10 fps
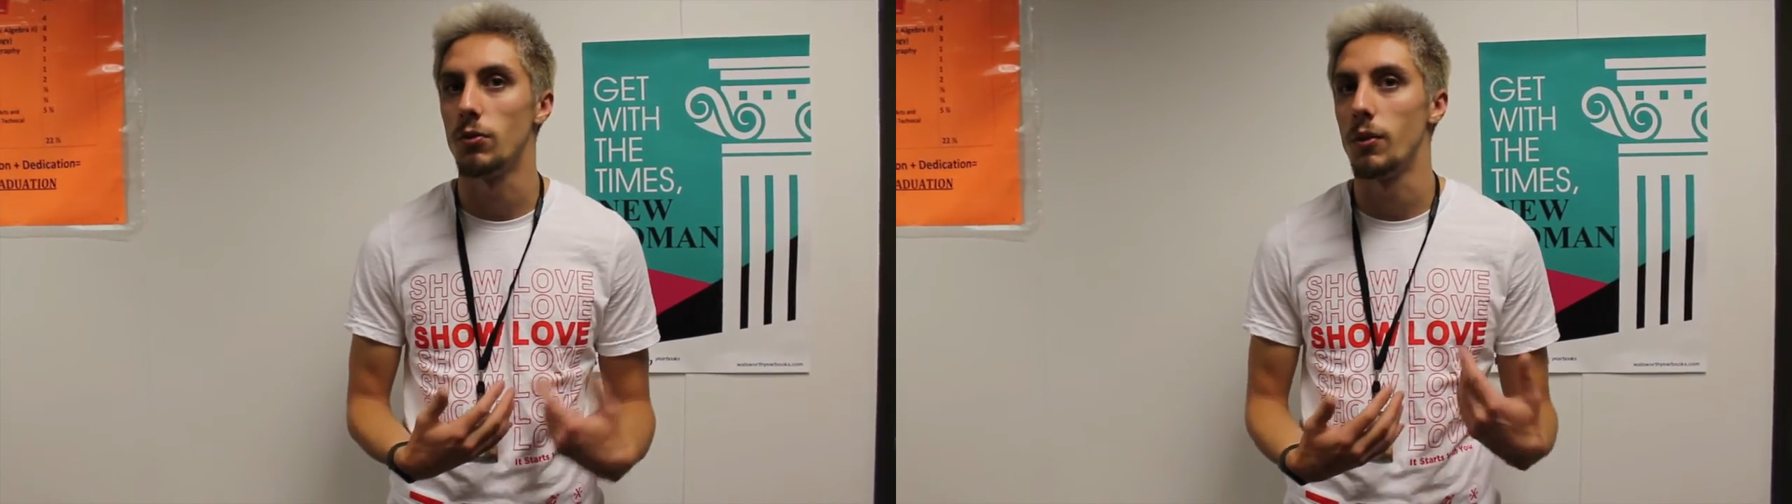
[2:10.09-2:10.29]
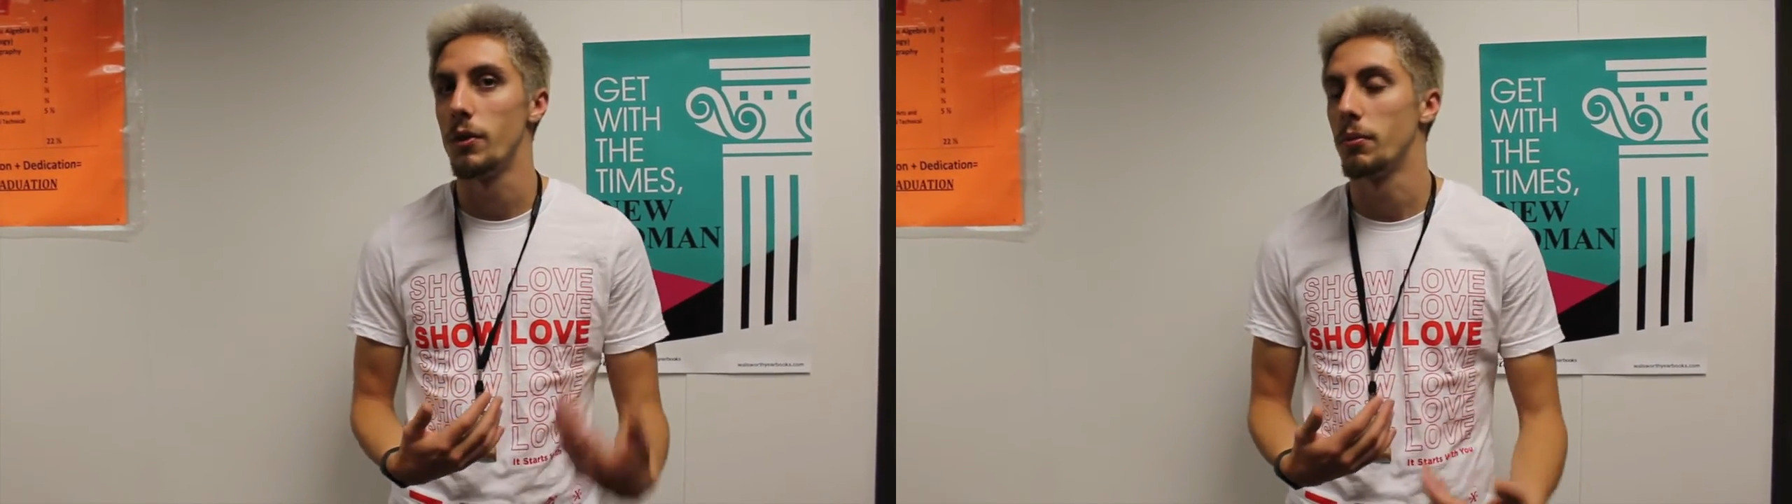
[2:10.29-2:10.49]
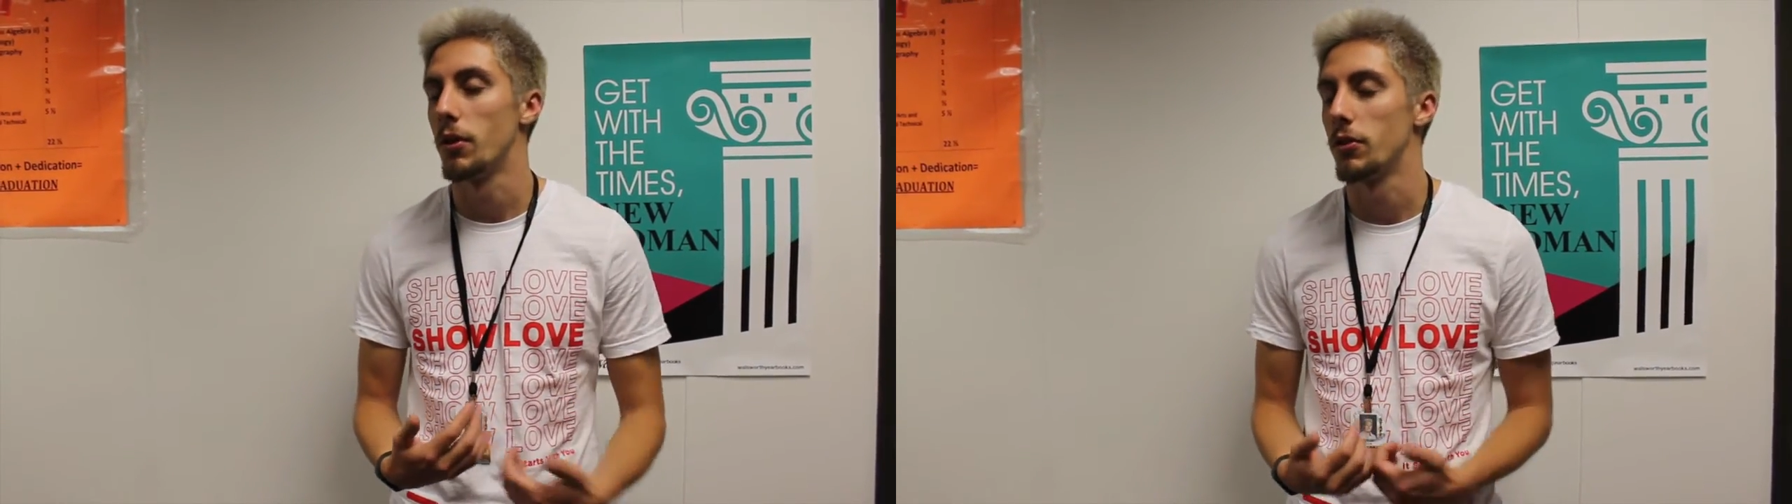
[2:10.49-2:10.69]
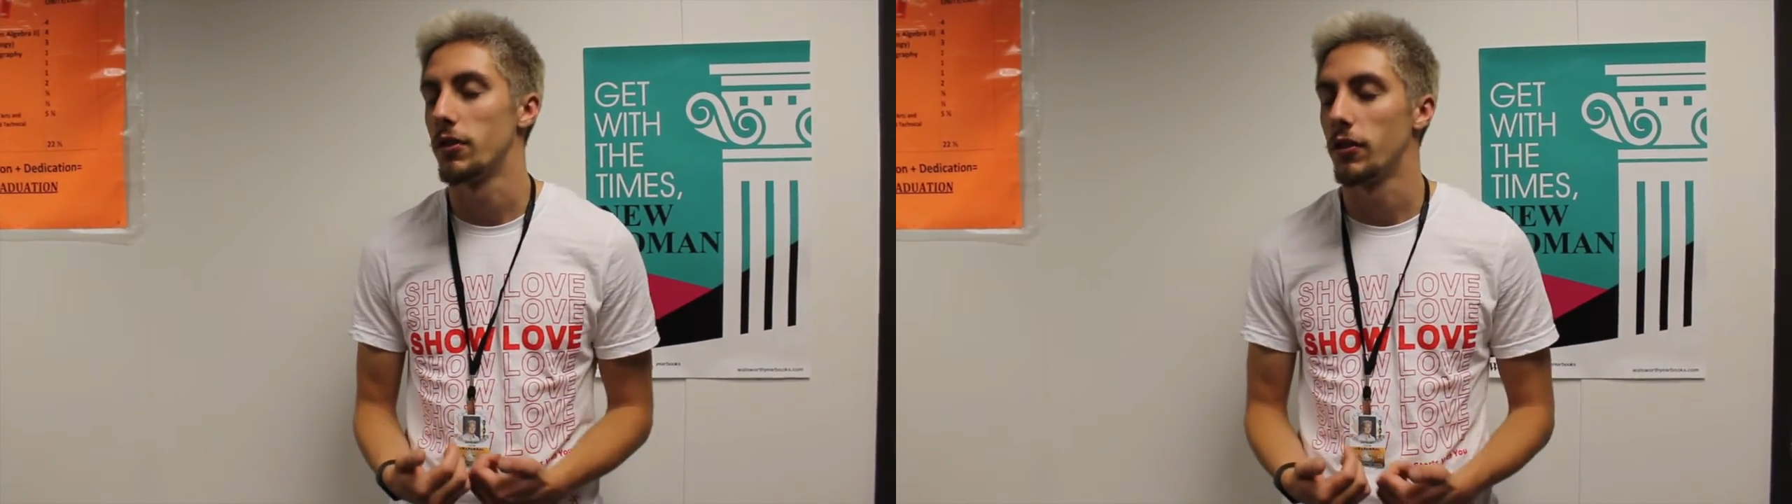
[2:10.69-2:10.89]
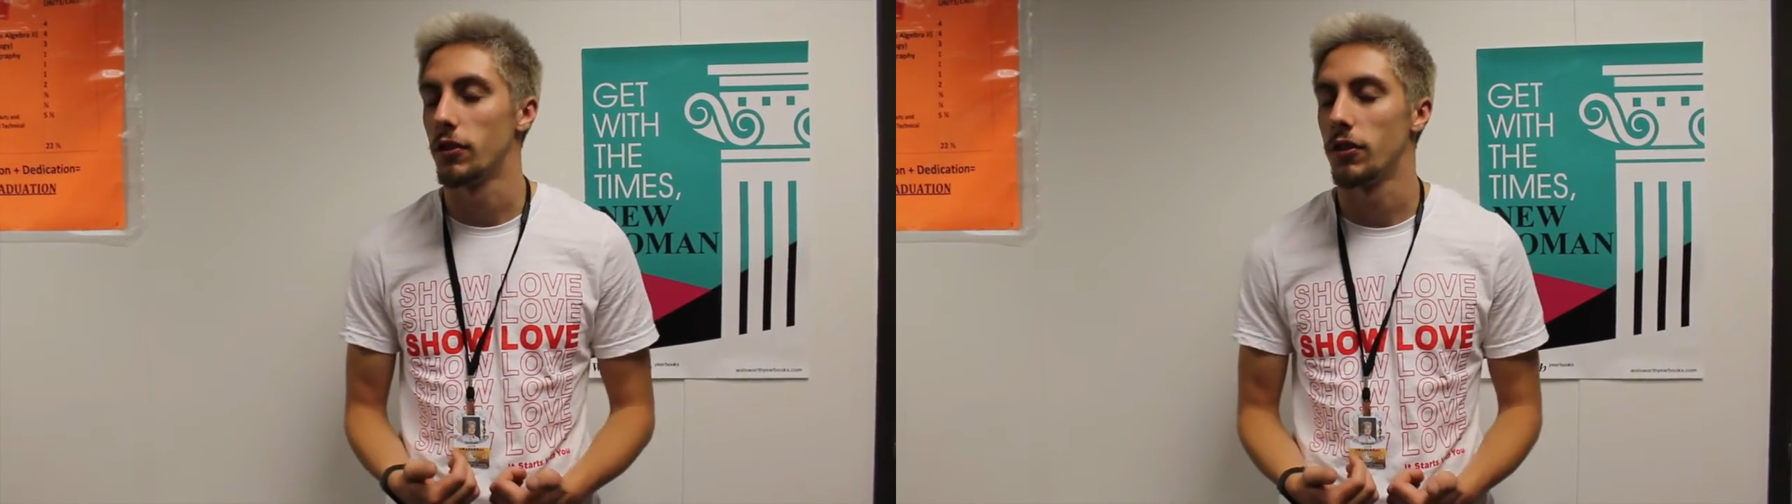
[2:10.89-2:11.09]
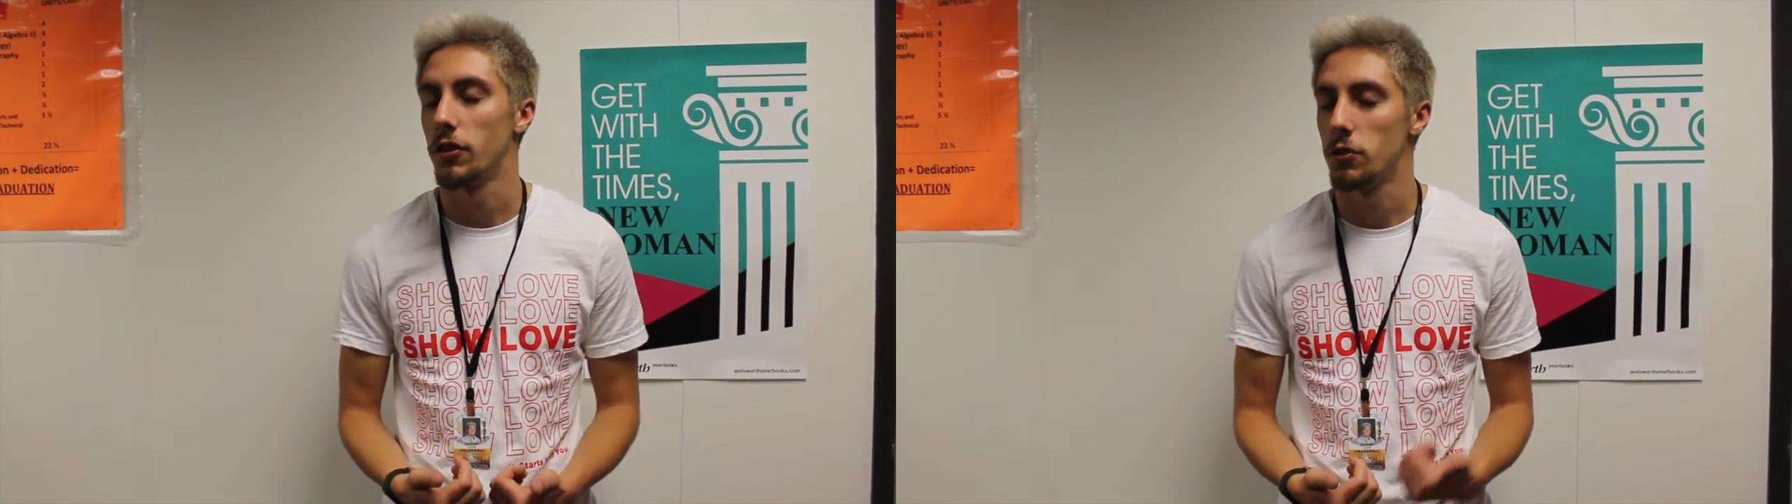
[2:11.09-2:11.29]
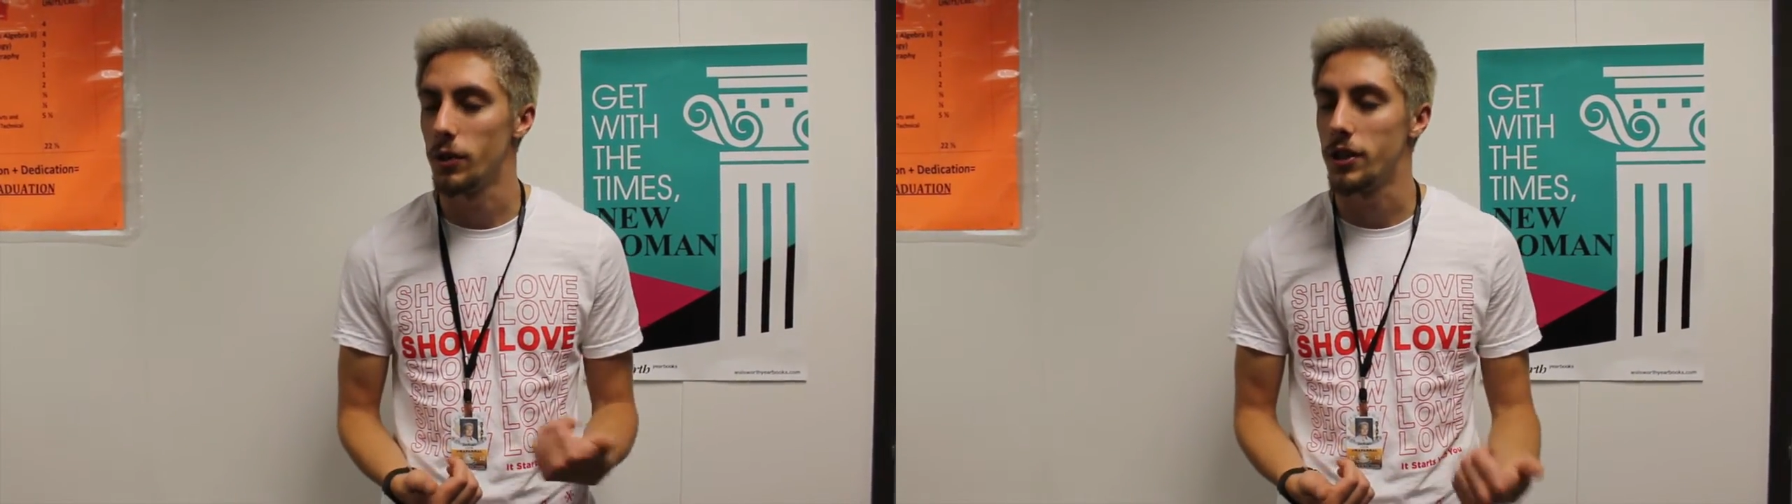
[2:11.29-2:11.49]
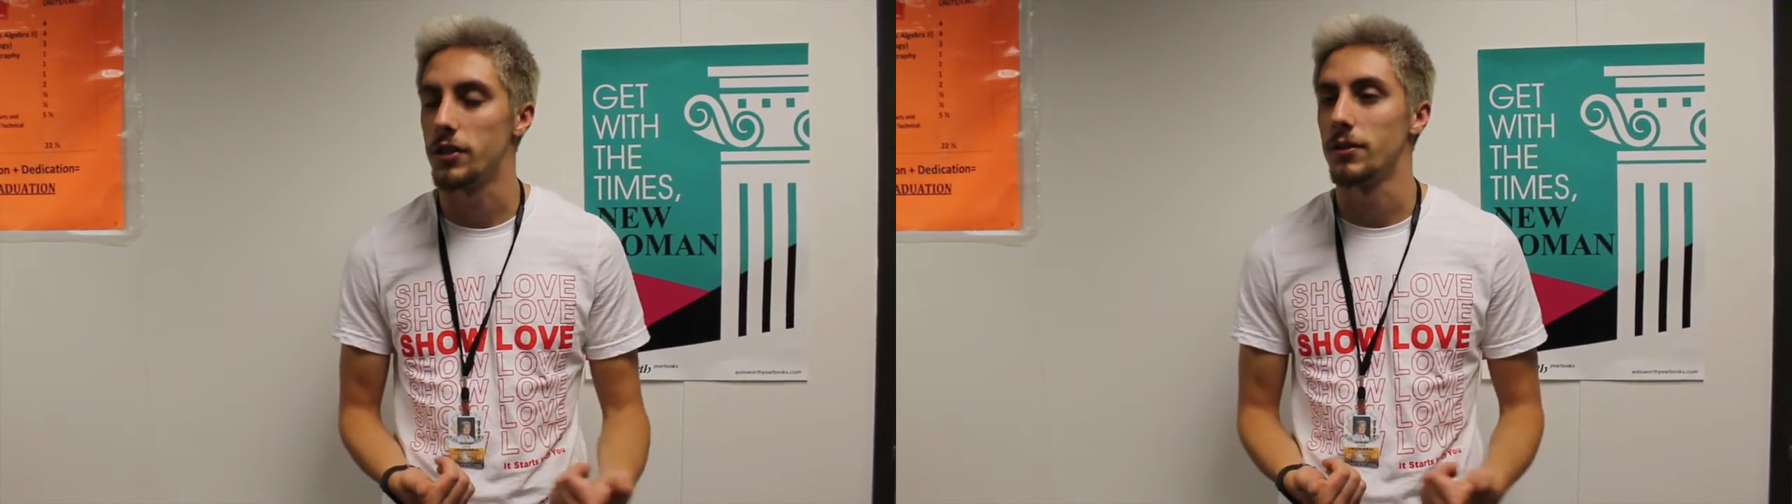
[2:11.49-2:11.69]
when we approach this
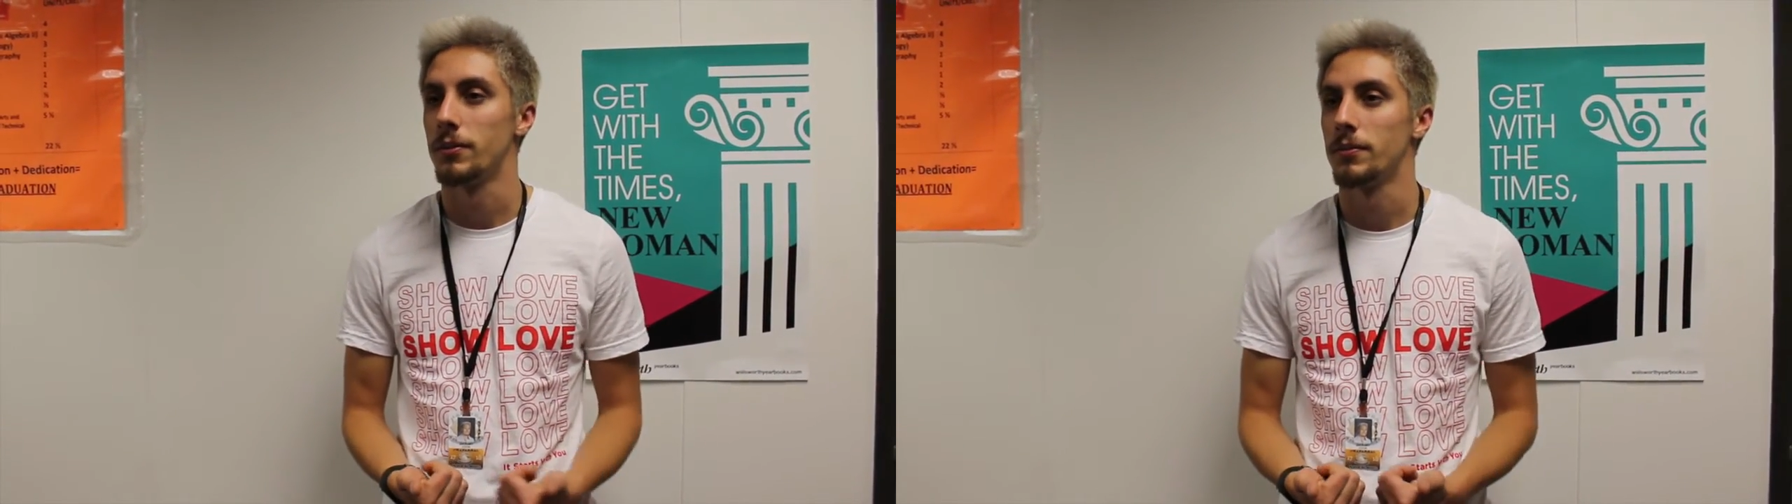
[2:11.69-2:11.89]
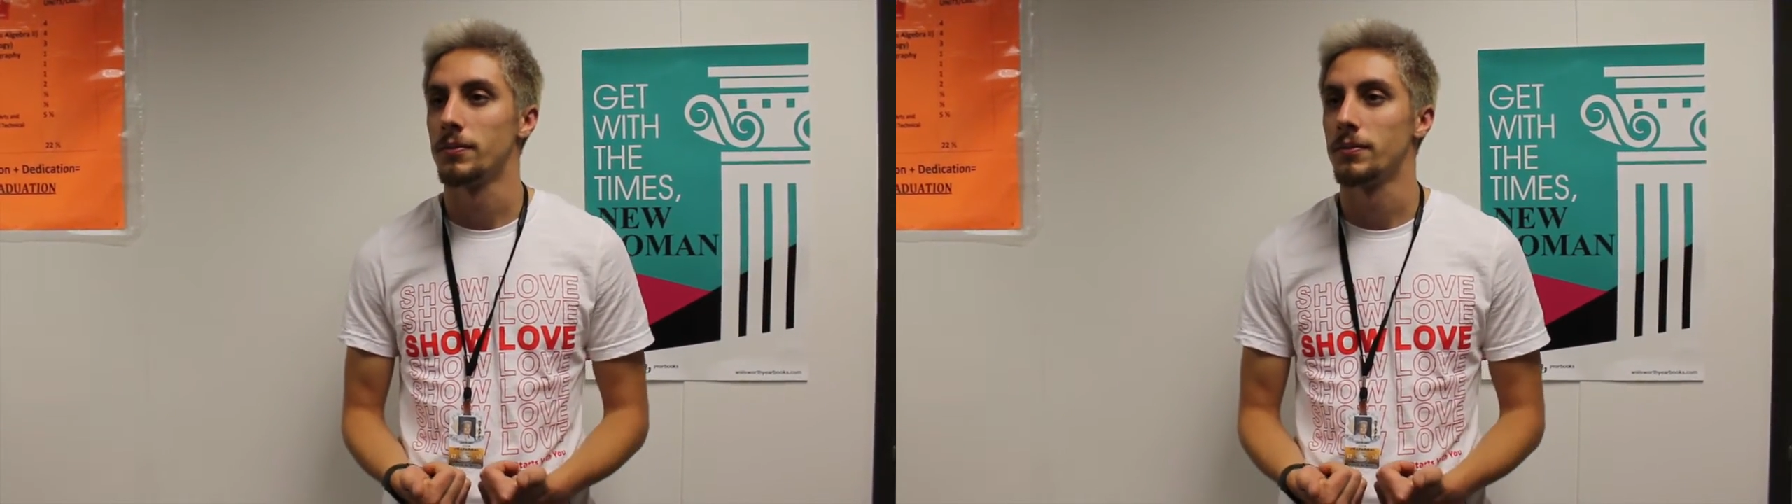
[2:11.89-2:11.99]
situation.